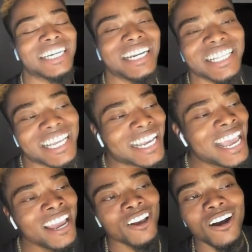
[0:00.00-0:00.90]
Anything
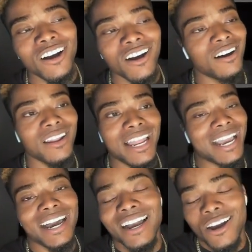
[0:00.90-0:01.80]
y'all like
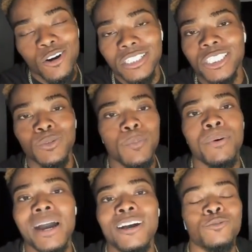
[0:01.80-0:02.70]
got questions with,
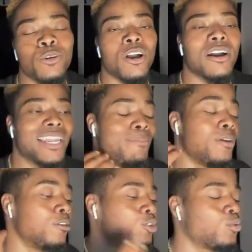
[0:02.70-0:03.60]
problems with, y'all can let me
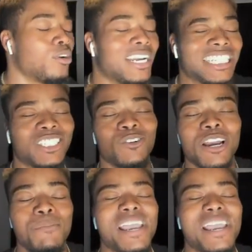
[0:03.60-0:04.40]
know on Twitter, Instagram,